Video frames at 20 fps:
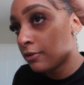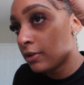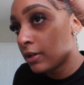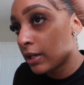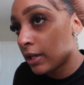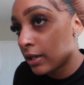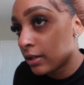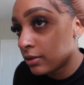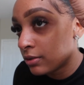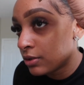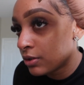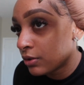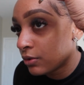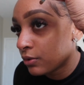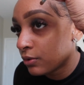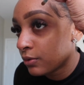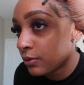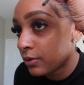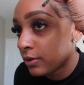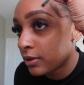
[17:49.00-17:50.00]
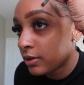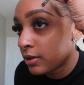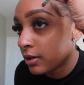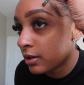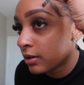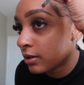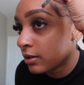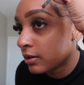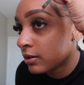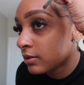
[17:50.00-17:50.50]
and do
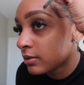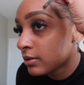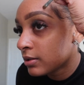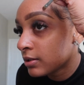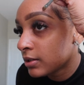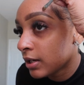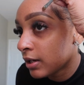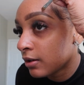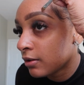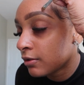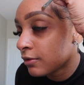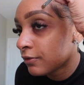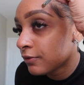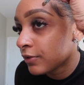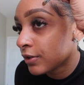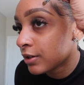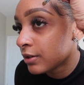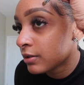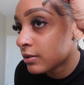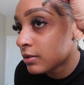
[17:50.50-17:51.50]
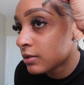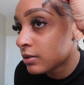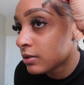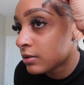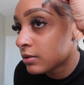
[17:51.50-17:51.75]
the tail first.